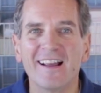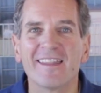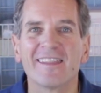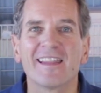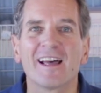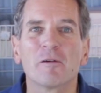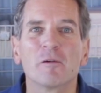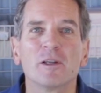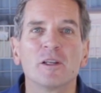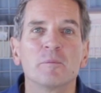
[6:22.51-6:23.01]
And
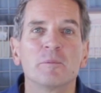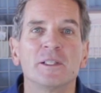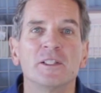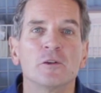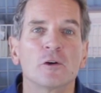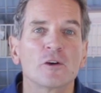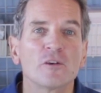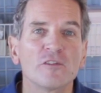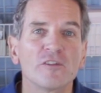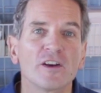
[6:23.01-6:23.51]
that way you'll be
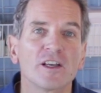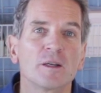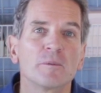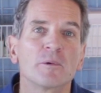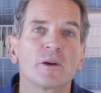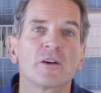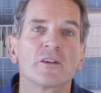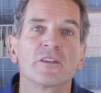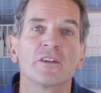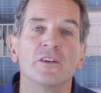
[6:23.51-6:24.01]
notified
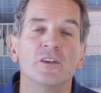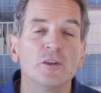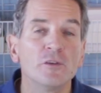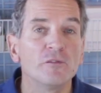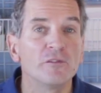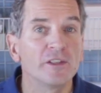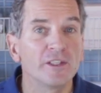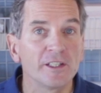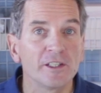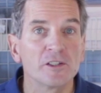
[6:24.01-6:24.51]
about all the
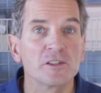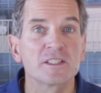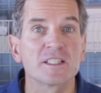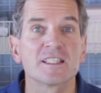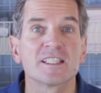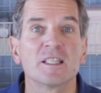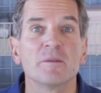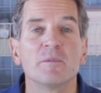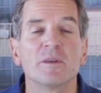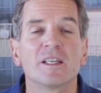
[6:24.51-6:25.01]
new videos
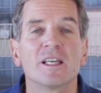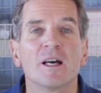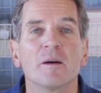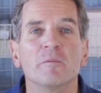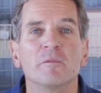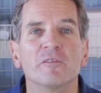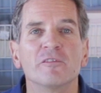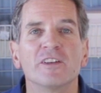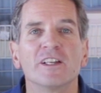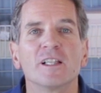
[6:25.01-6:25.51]
as they
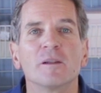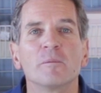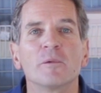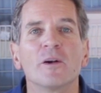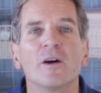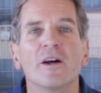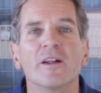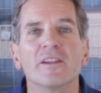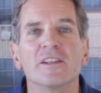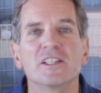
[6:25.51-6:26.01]
become
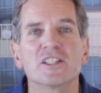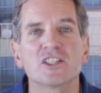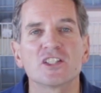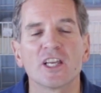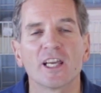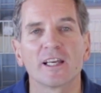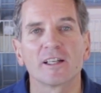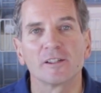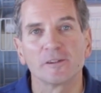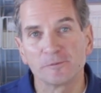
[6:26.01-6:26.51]
available on this
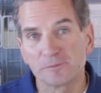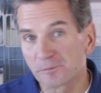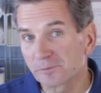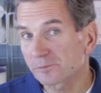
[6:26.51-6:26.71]
channel.